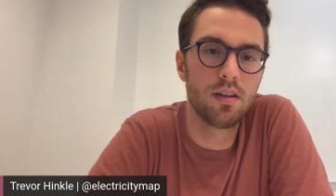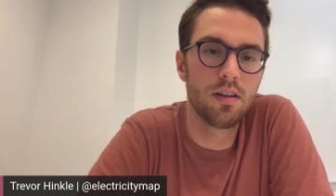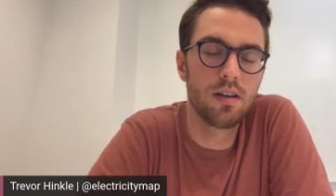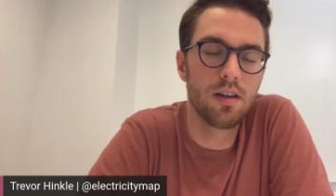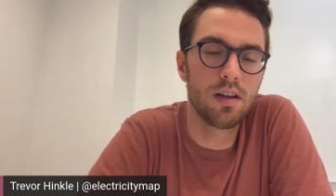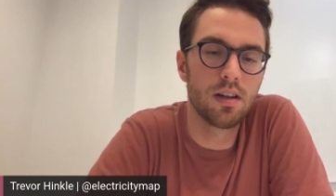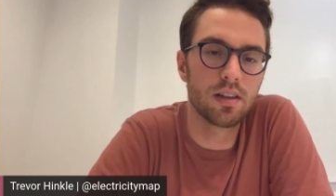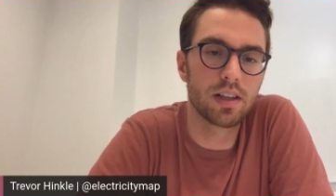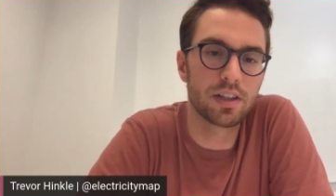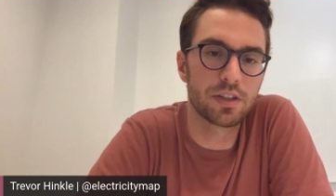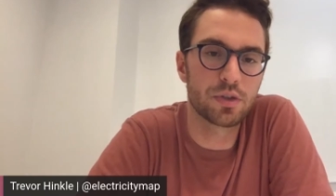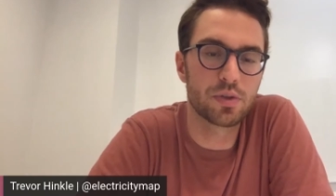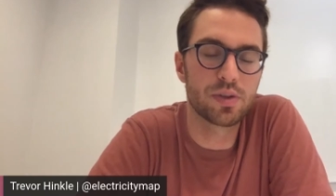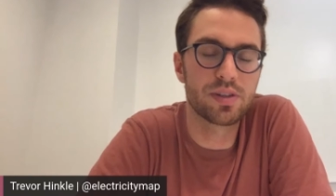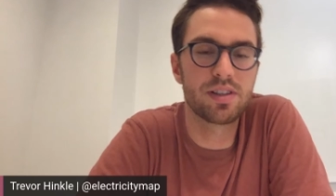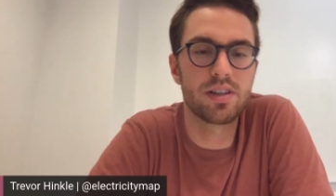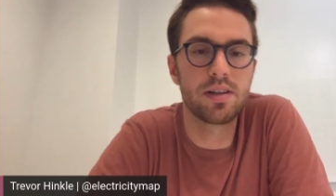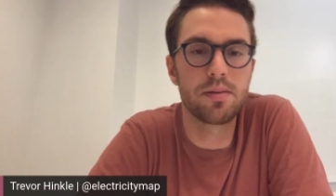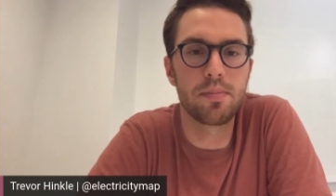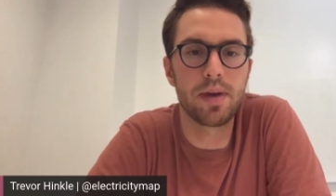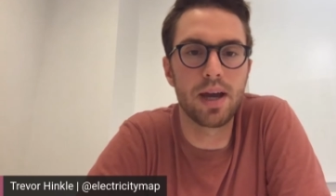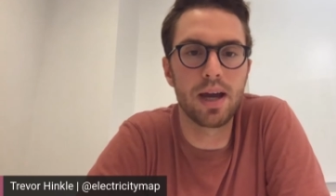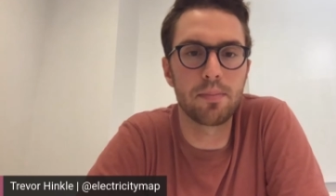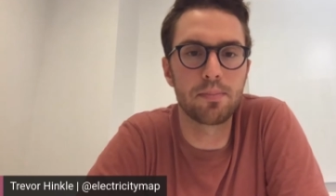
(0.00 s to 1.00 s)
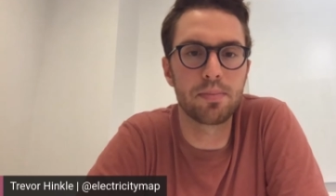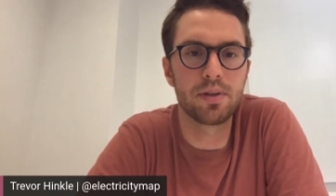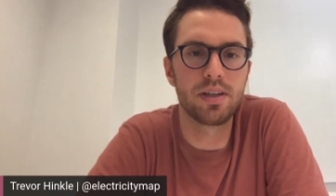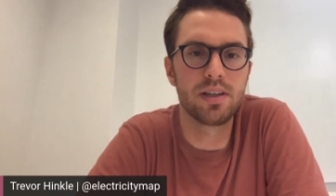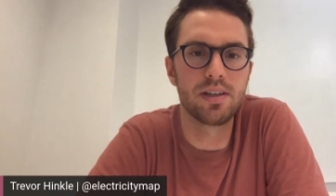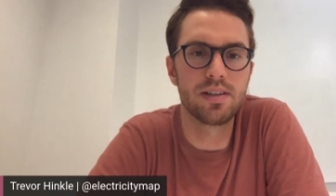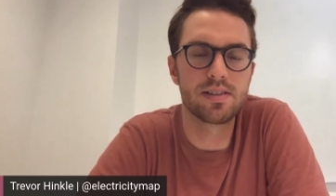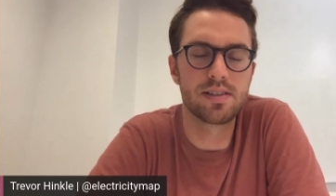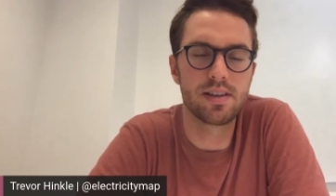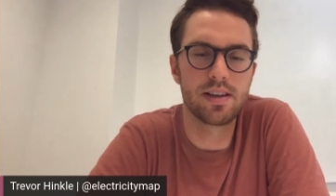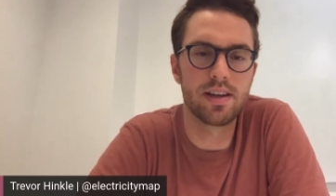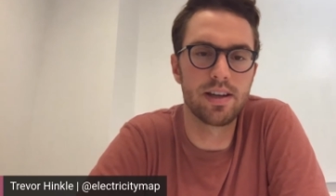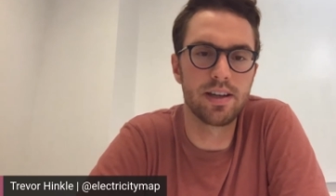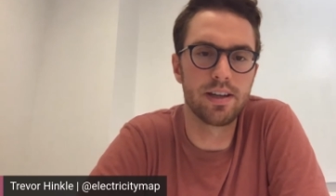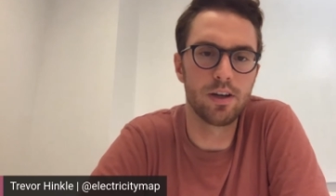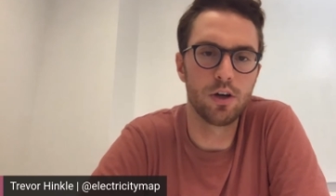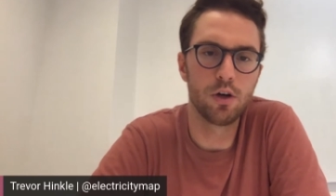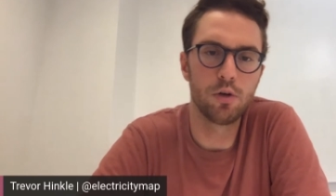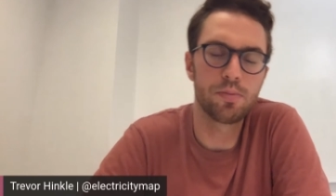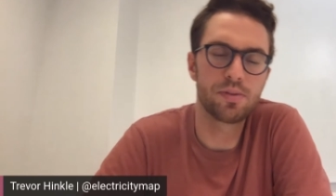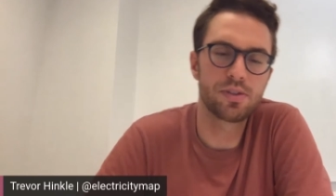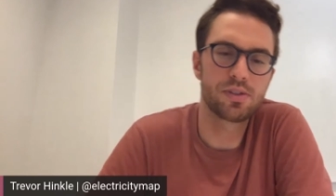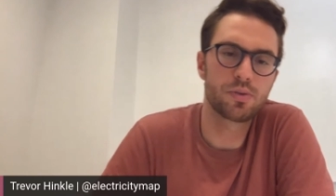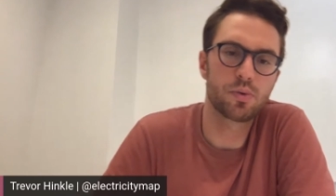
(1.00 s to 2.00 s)
Electricity Map is a
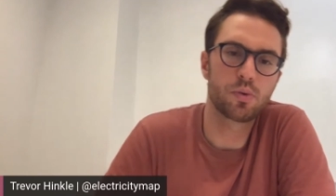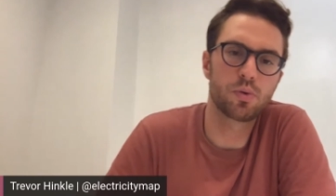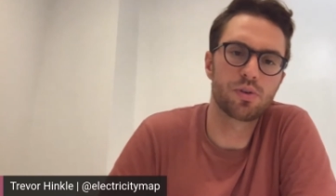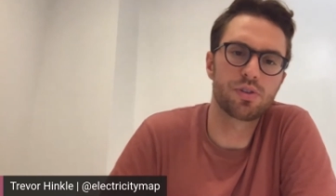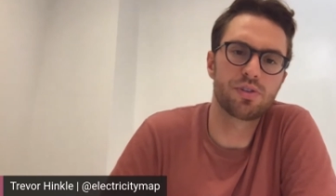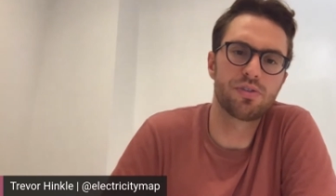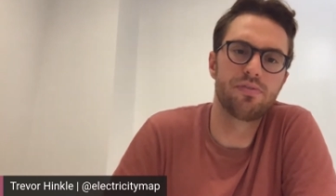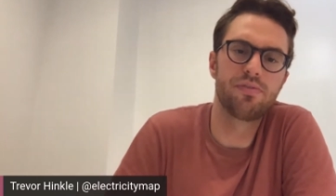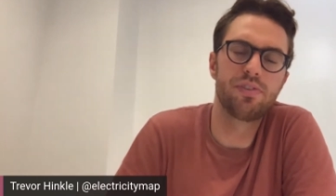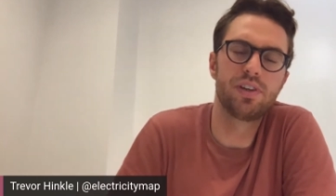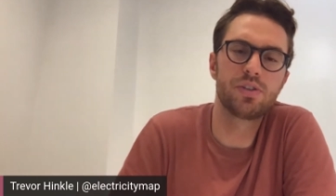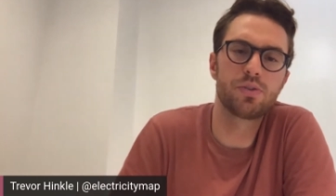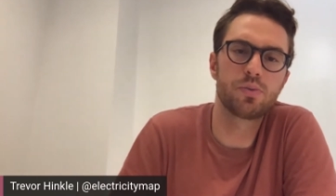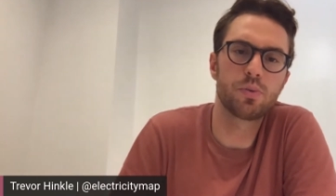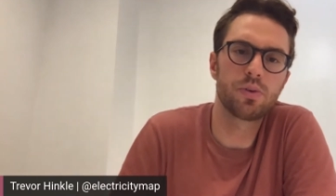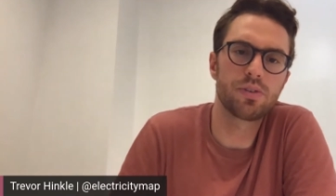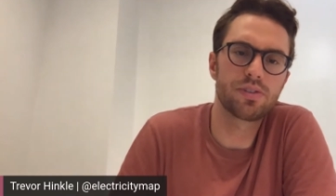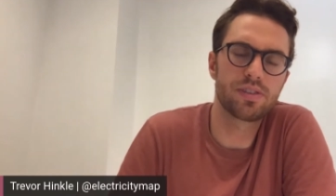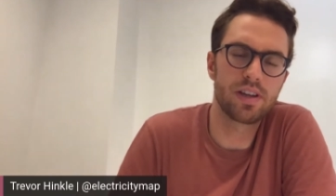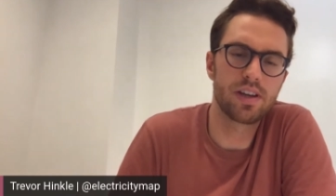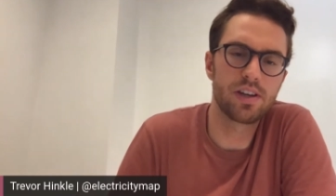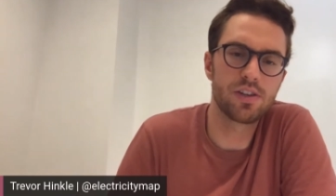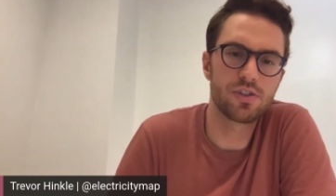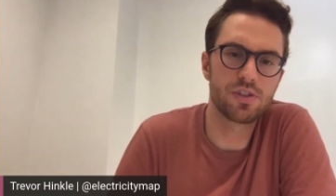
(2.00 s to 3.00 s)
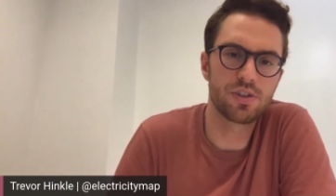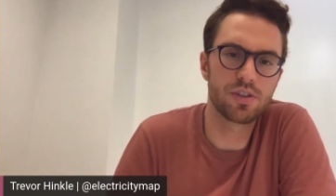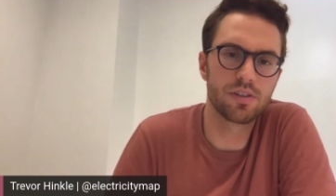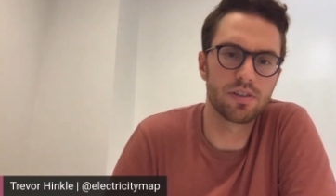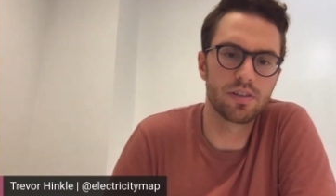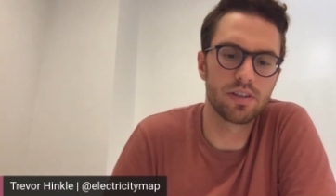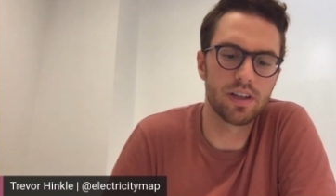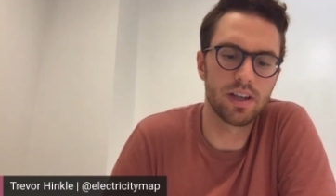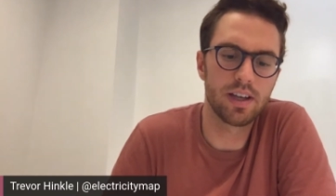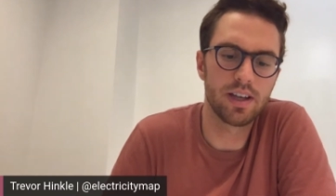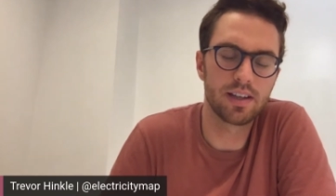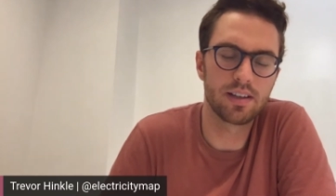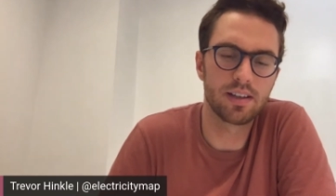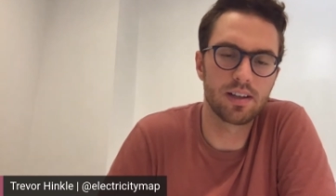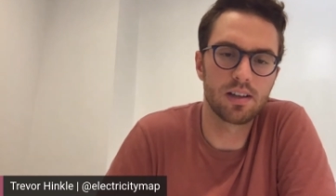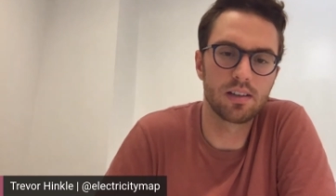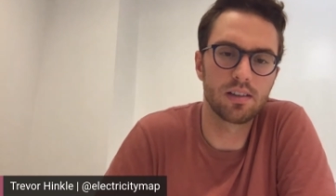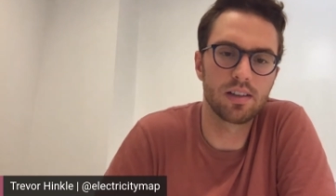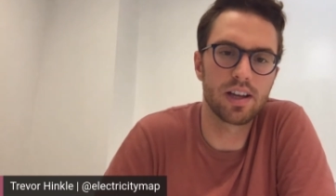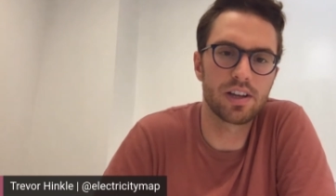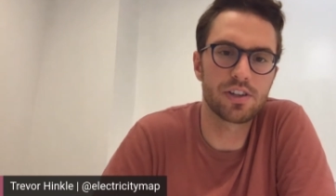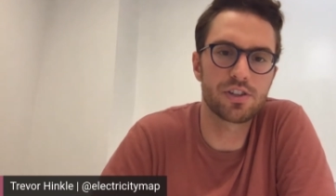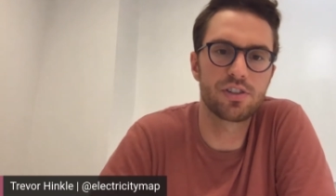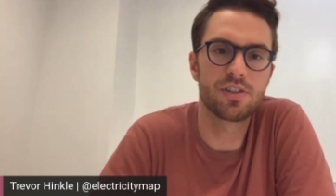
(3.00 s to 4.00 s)
open source visualization and
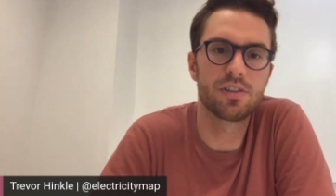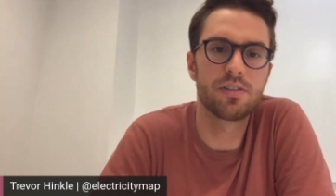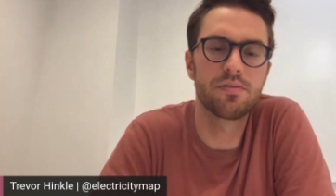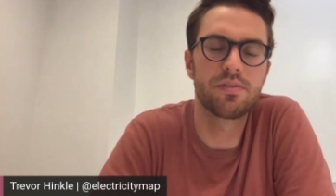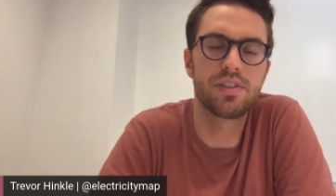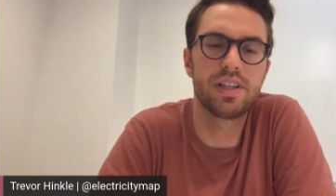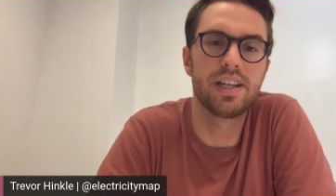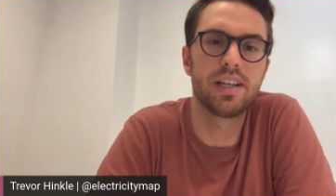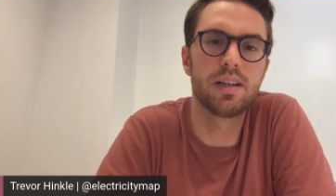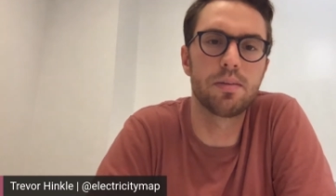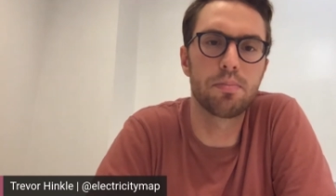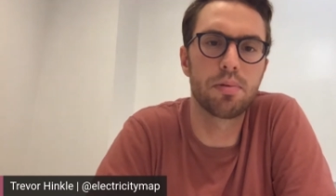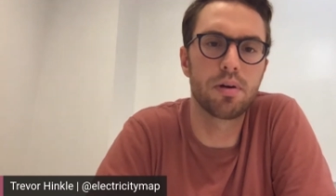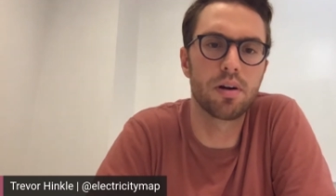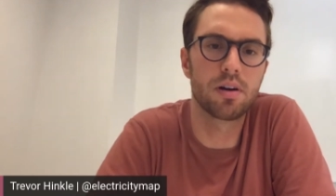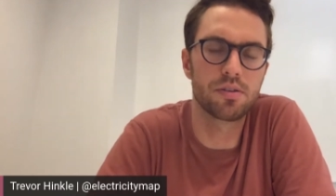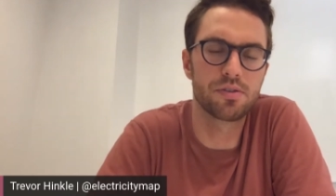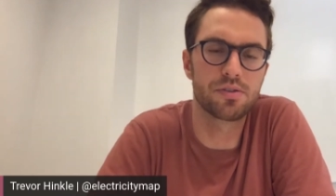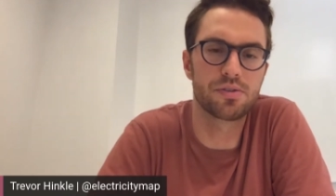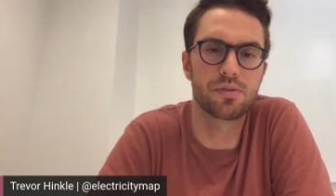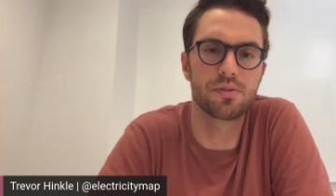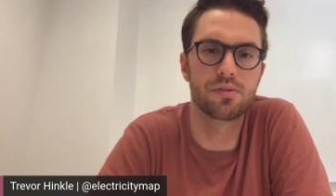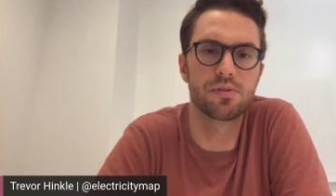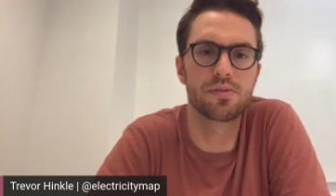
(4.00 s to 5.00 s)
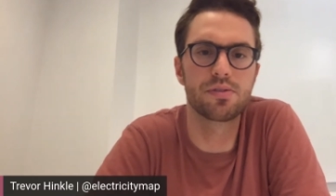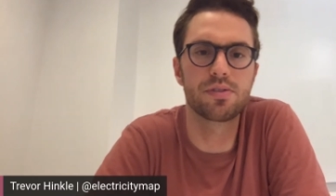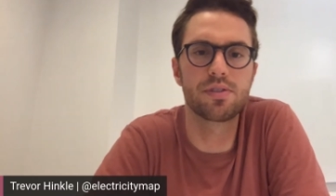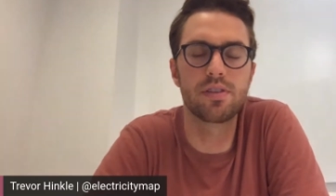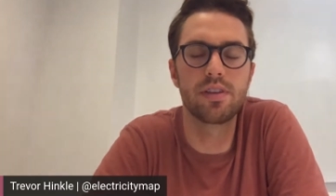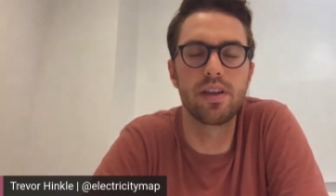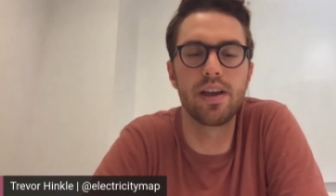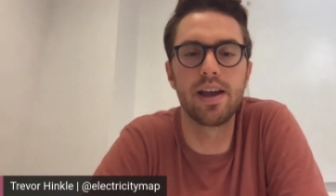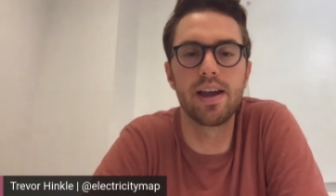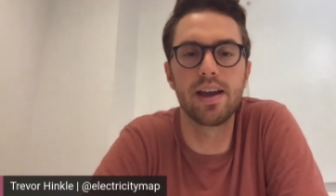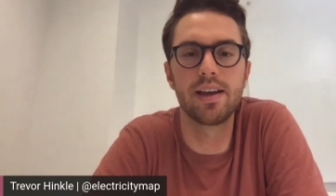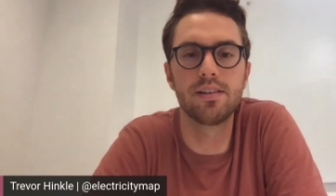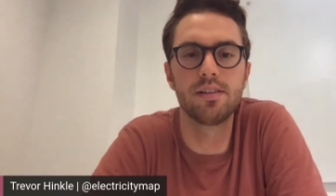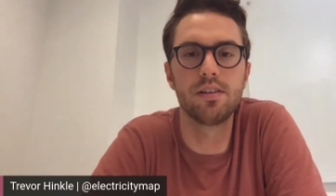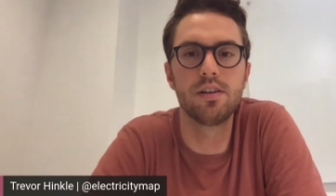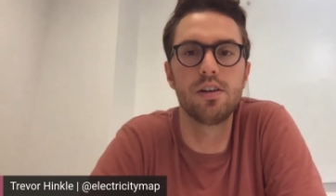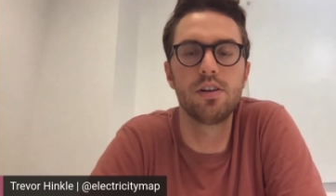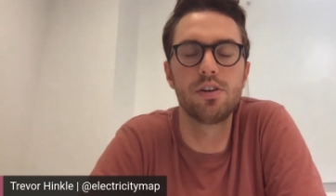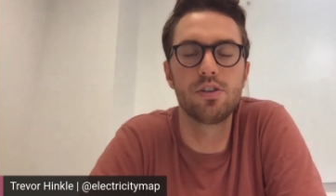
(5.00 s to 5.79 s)
collection of data parsers that